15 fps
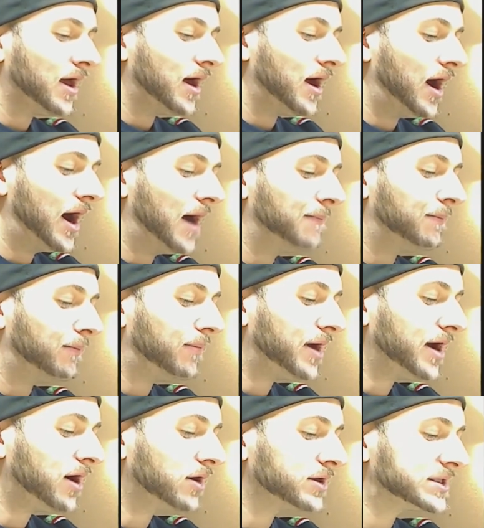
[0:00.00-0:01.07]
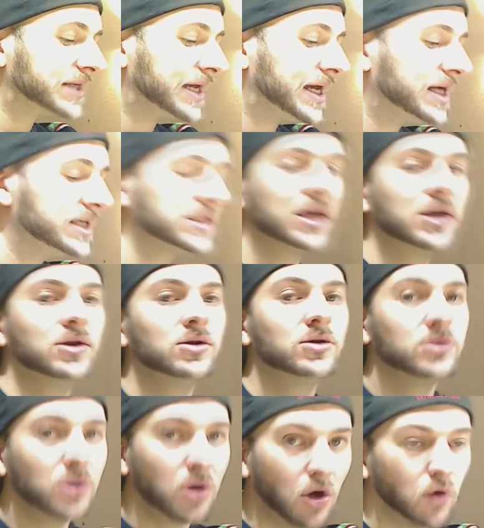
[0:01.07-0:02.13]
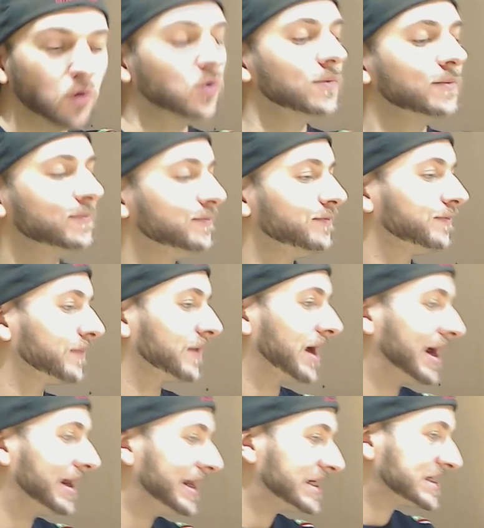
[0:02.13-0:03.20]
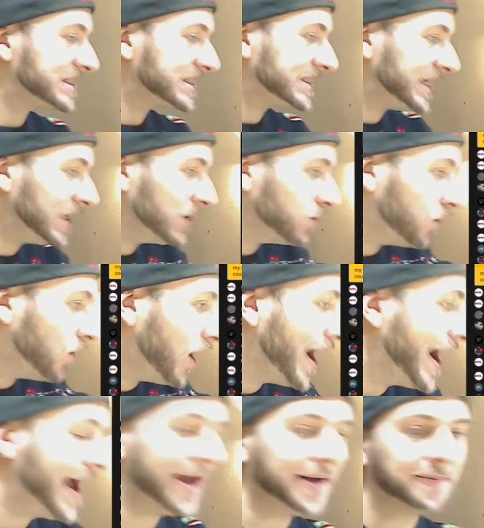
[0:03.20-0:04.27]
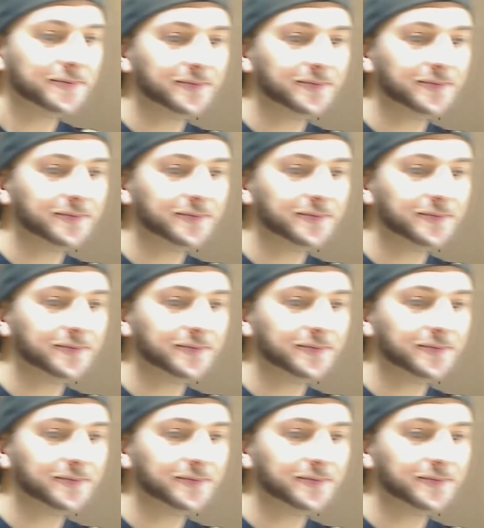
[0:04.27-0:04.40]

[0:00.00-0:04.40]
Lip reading: My answer is no. And let's see why.